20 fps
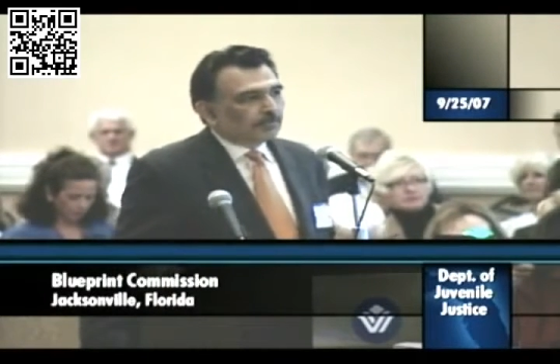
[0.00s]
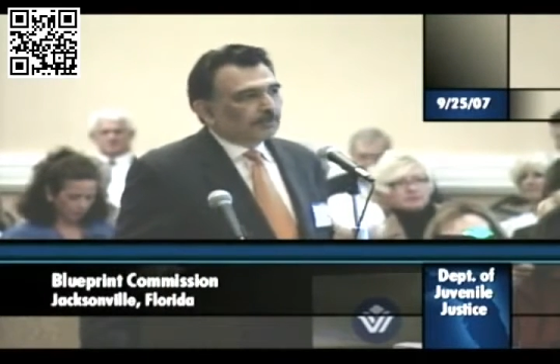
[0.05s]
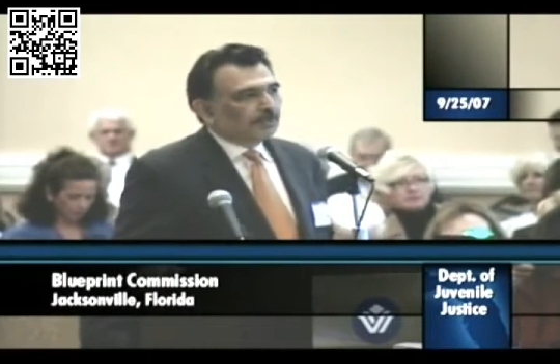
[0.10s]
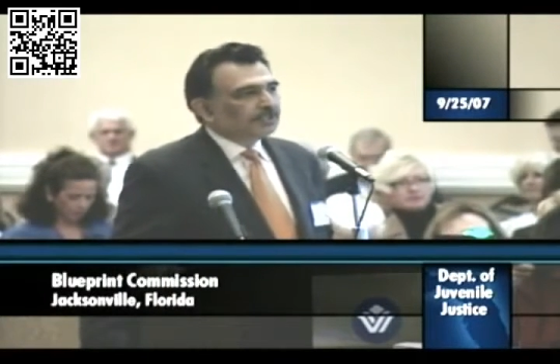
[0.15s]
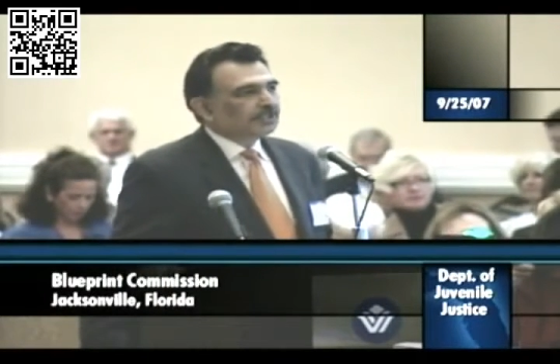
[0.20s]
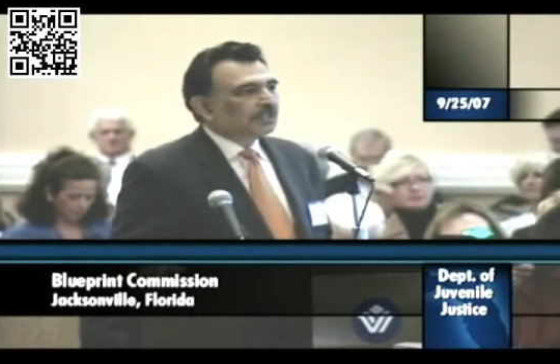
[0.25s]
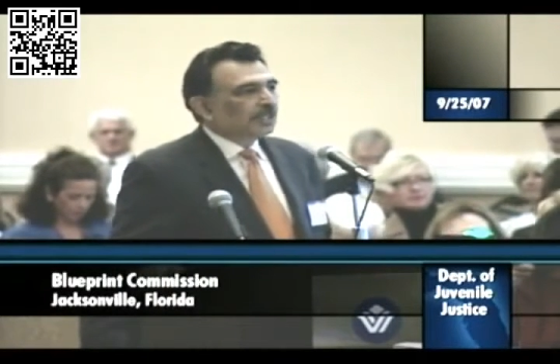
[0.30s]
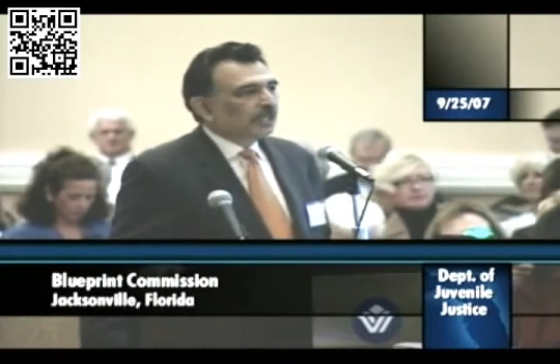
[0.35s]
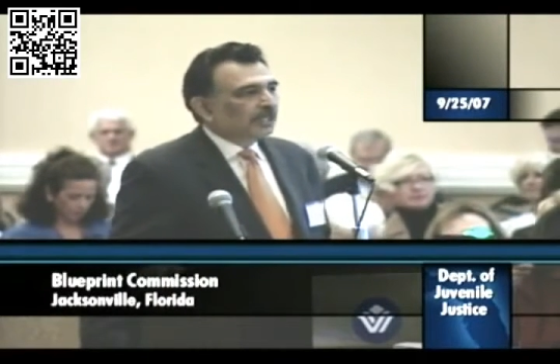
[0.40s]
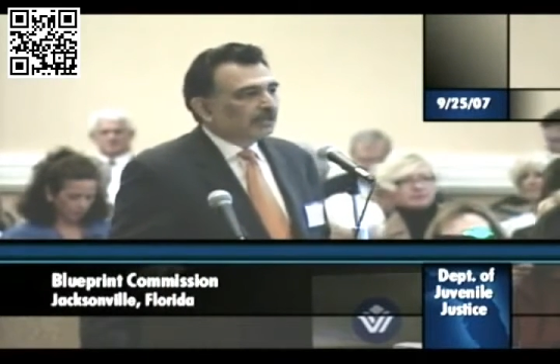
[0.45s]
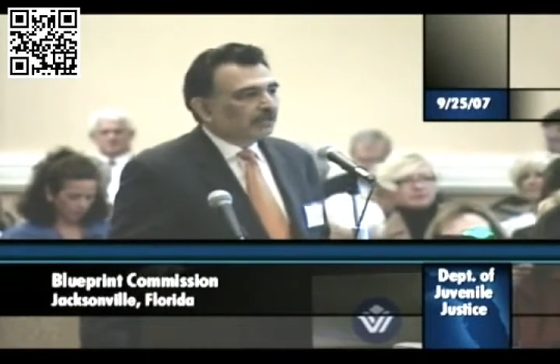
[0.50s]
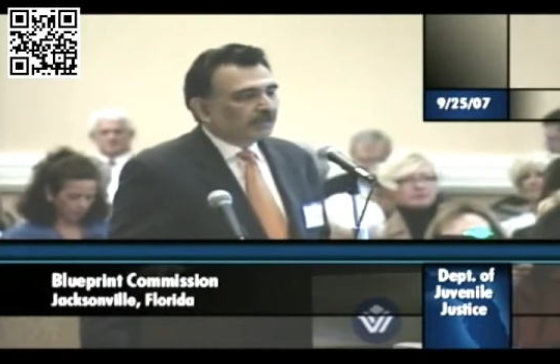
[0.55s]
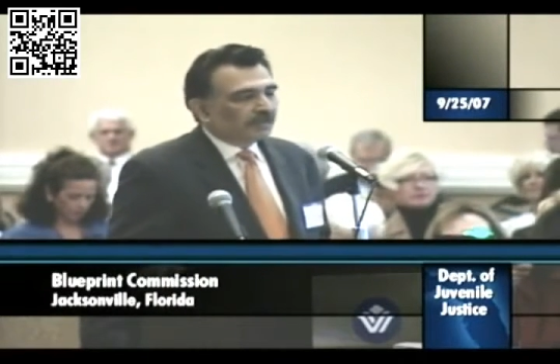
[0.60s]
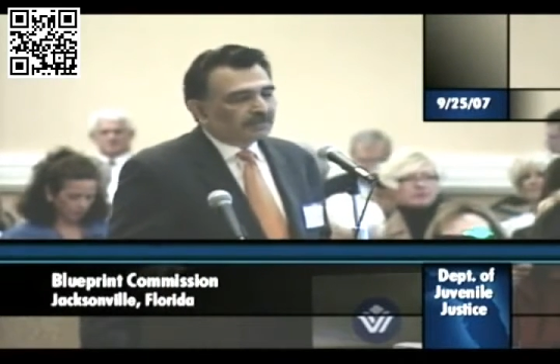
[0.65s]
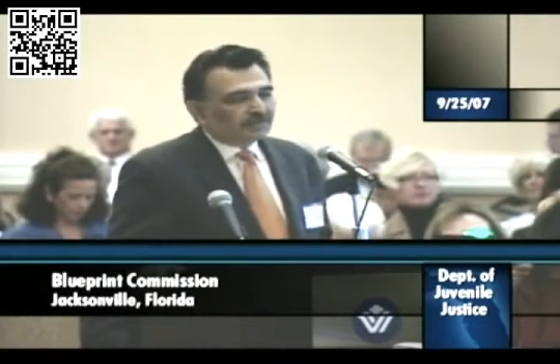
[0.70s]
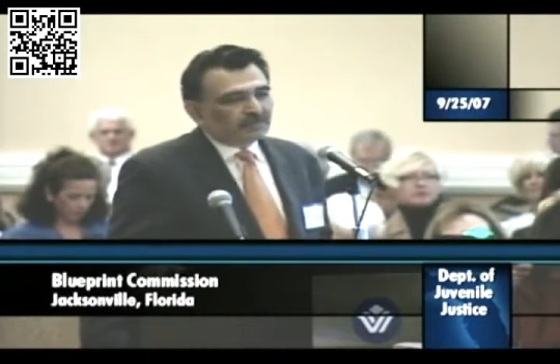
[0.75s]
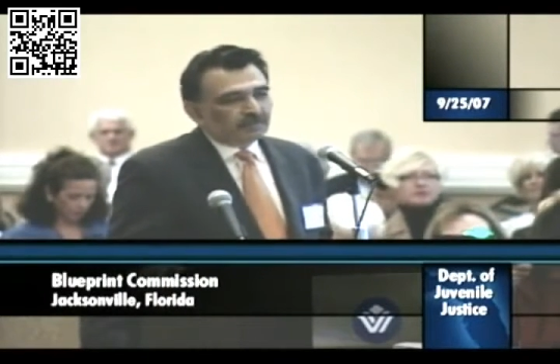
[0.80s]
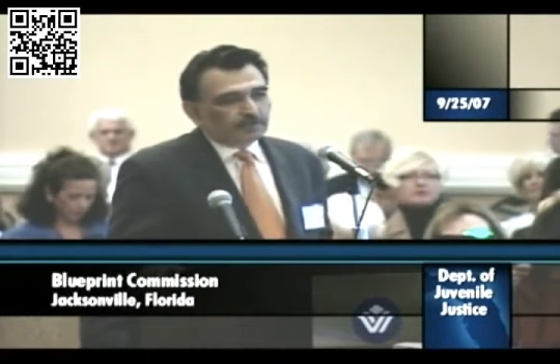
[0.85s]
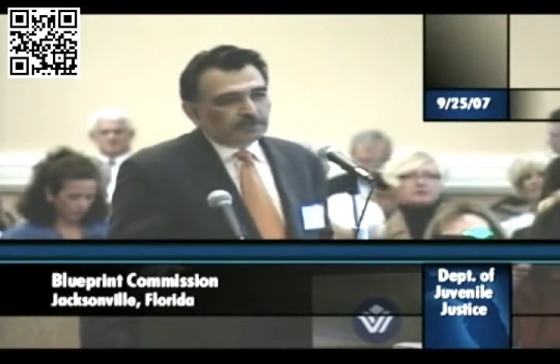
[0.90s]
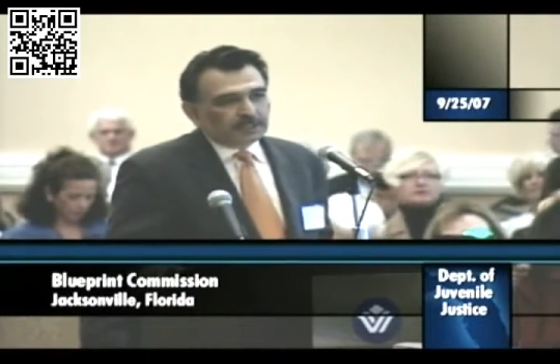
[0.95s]
this
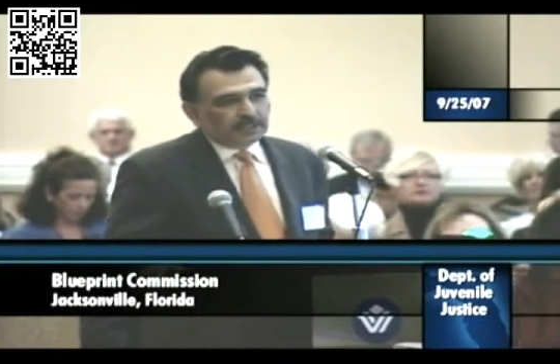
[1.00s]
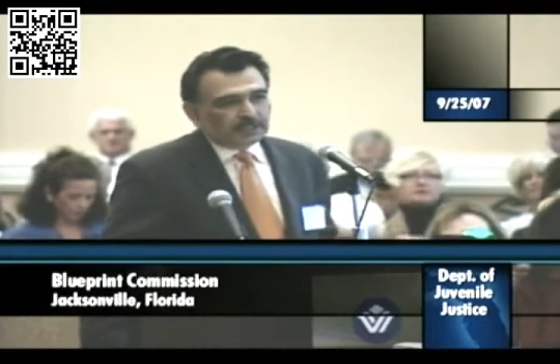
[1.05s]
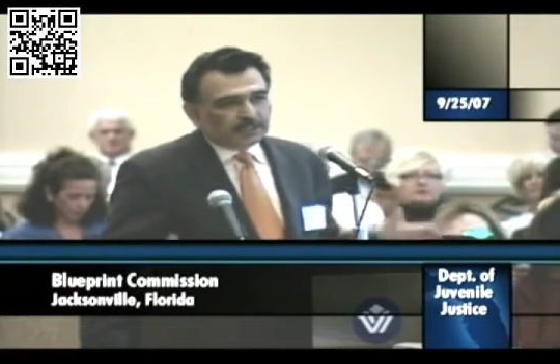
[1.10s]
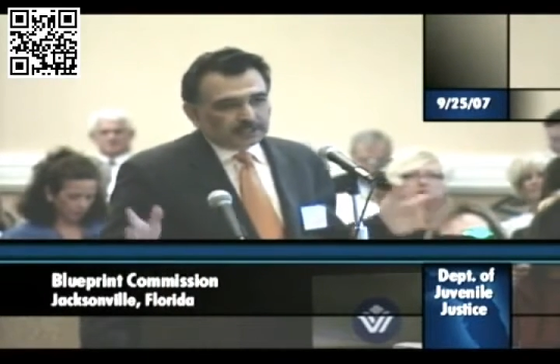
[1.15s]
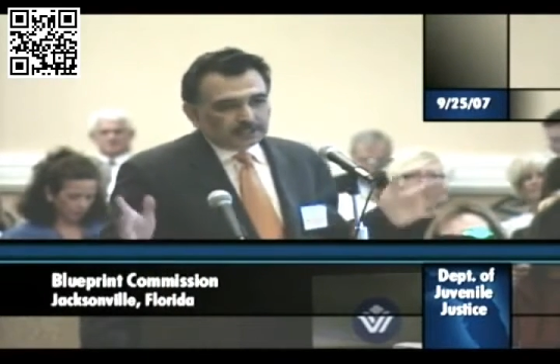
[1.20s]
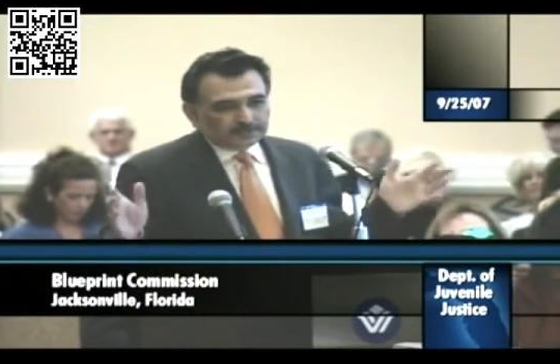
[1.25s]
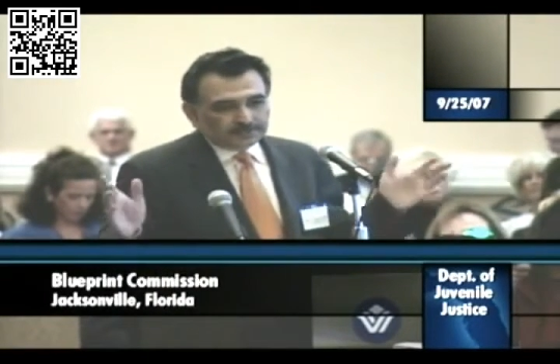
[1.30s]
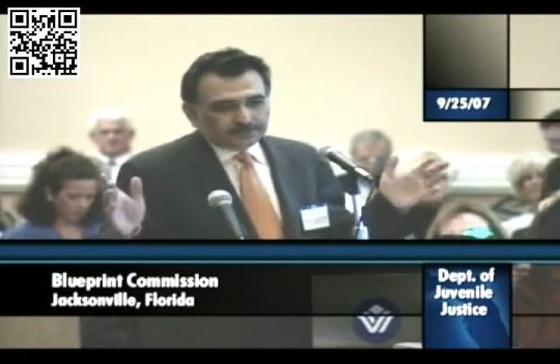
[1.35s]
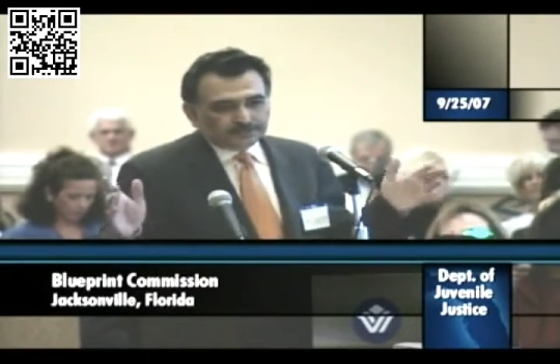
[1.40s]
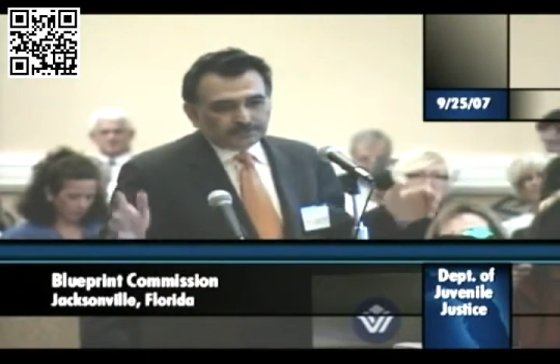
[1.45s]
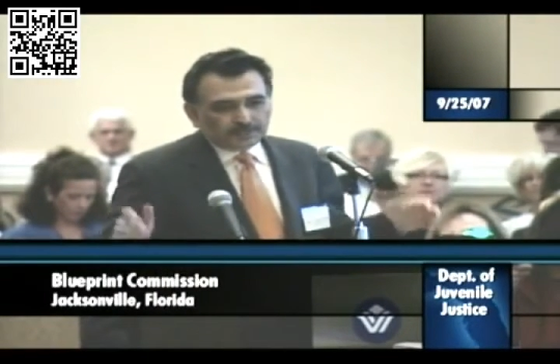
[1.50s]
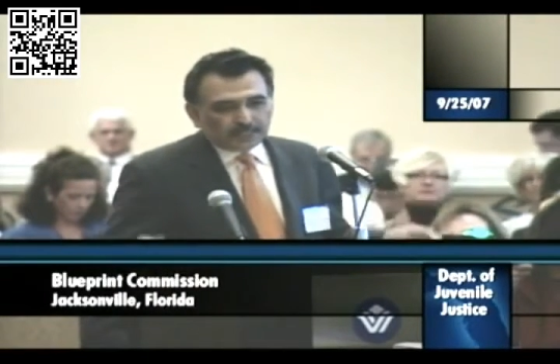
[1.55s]
country from India